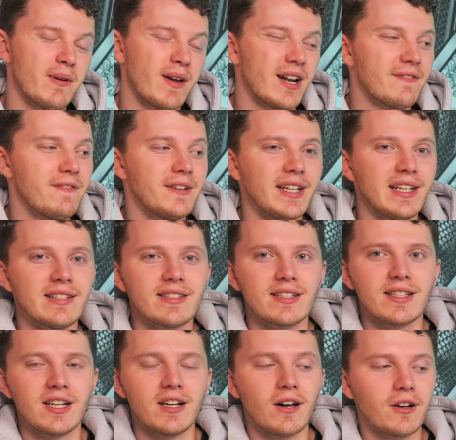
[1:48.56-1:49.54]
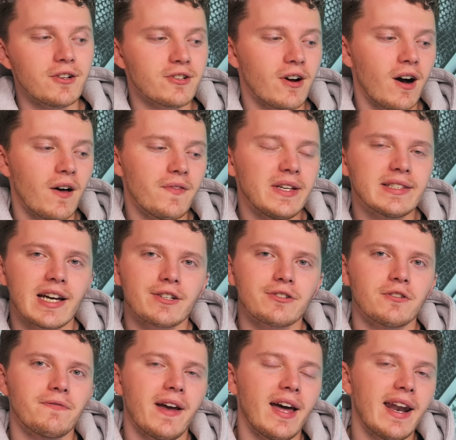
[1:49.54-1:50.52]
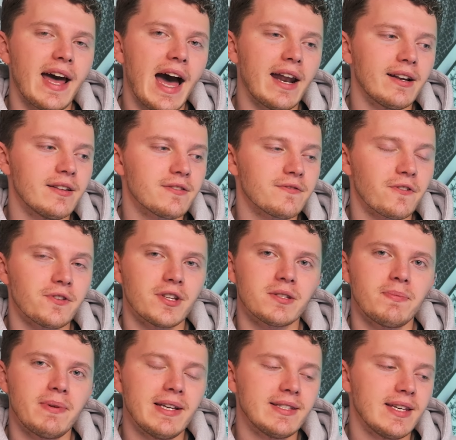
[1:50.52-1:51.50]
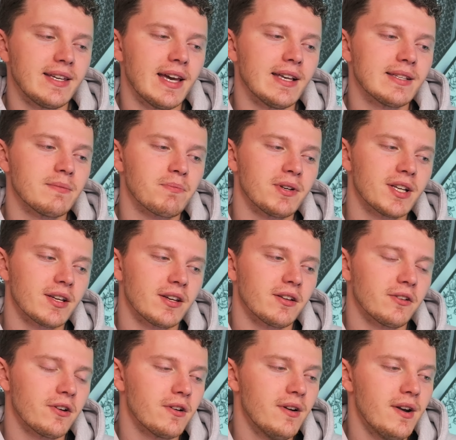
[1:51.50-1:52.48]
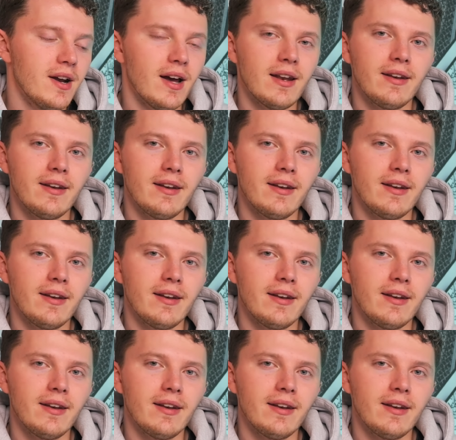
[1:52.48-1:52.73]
around $50 to $60 on these extra fan add-ins for this PC case in particular.